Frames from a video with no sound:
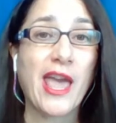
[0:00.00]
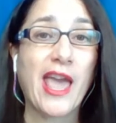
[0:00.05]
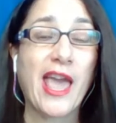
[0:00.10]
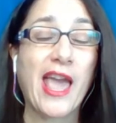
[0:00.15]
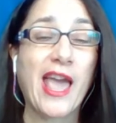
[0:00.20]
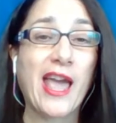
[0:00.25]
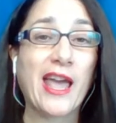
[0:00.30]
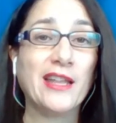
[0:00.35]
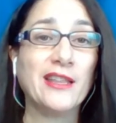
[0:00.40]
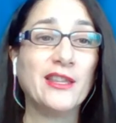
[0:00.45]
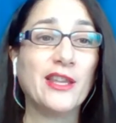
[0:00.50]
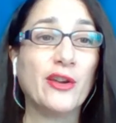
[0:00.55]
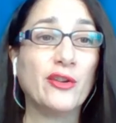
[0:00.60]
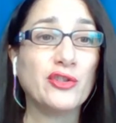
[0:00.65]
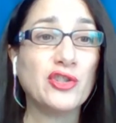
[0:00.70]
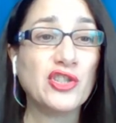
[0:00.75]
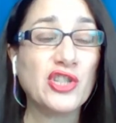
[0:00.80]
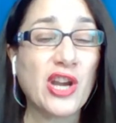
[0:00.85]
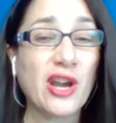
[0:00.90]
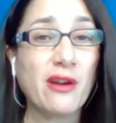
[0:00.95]
and they're
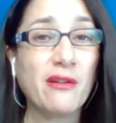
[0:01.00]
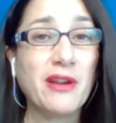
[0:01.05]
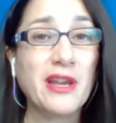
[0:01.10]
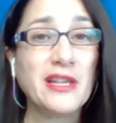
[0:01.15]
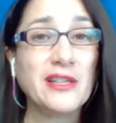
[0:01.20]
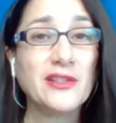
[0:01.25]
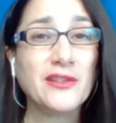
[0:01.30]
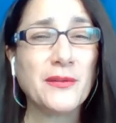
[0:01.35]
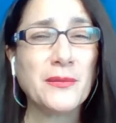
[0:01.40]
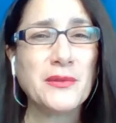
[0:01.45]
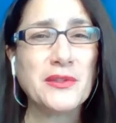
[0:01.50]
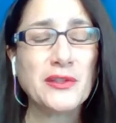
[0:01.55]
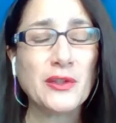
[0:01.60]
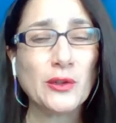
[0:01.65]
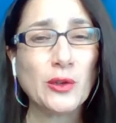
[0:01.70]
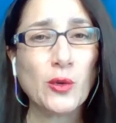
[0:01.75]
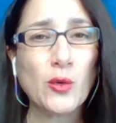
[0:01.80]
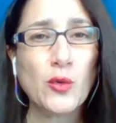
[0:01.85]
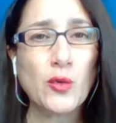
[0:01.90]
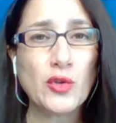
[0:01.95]
sharing some
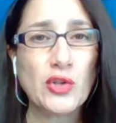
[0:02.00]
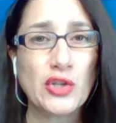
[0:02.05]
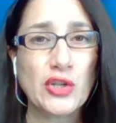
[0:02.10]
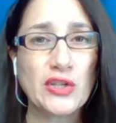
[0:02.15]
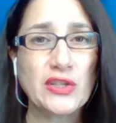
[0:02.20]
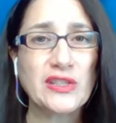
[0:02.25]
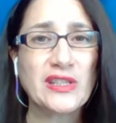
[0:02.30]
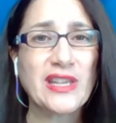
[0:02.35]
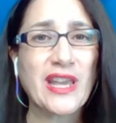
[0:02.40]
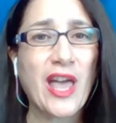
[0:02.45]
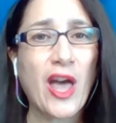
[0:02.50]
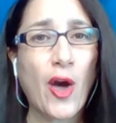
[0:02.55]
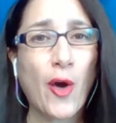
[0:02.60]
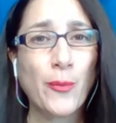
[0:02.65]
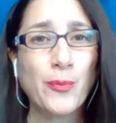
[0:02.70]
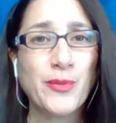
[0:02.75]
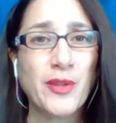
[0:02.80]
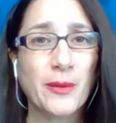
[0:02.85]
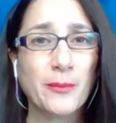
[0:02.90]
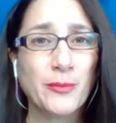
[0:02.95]
solutions to
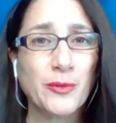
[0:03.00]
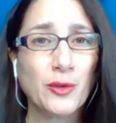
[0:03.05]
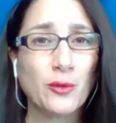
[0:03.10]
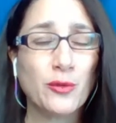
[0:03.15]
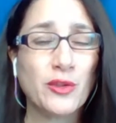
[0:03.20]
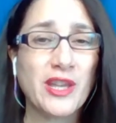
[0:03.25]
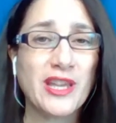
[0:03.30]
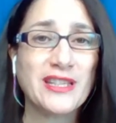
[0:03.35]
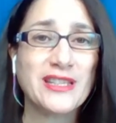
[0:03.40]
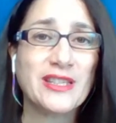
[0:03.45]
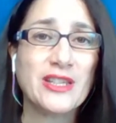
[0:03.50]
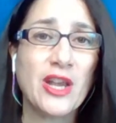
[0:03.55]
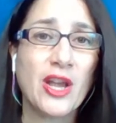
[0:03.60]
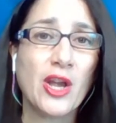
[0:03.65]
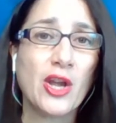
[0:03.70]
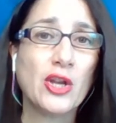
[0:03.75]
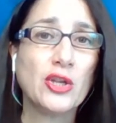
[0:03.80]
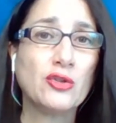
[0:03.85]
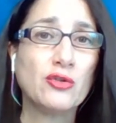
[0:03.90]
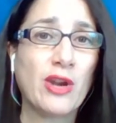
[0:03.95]
help them through this
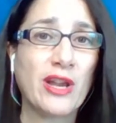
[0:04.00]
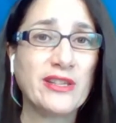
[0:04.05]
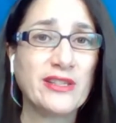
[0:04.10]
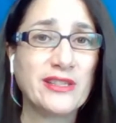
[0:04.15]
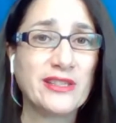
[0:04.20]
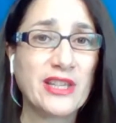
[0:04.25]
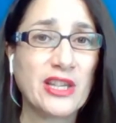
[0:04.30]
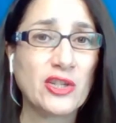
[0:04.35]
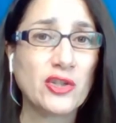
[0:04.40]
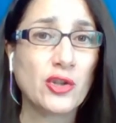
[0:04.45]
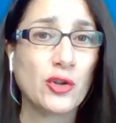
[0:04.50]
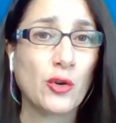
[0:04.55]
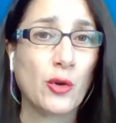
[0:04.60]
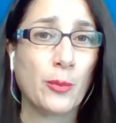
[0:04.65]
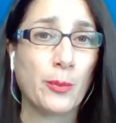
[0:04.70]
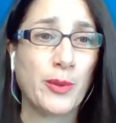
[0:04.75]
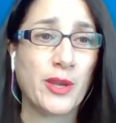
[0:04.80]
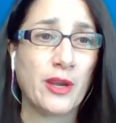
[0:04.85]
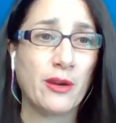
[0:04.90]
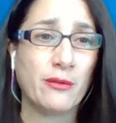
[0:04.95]
transitional
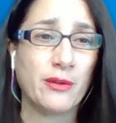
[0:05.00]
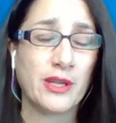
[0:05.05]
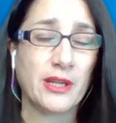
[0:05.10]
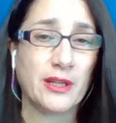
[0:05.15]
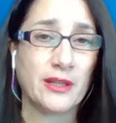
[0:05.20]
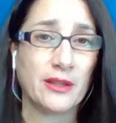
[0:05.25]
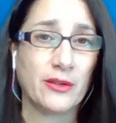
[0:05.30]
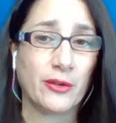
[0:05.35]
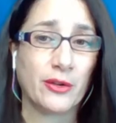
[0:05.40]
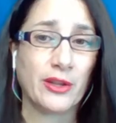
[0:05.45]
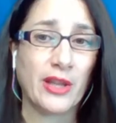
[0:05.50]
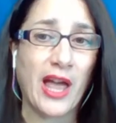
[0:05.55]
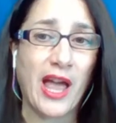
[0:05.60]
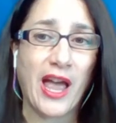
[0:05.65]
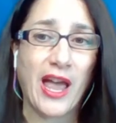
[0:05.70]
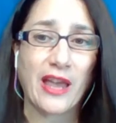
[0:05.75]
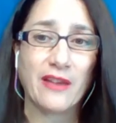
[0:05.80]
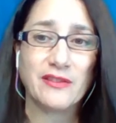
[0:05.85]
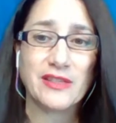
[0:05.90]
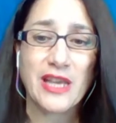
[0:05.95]
period in their
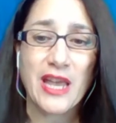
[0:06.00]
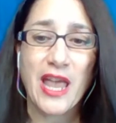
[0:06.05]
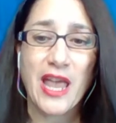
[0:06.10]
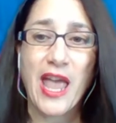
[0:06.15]
lives.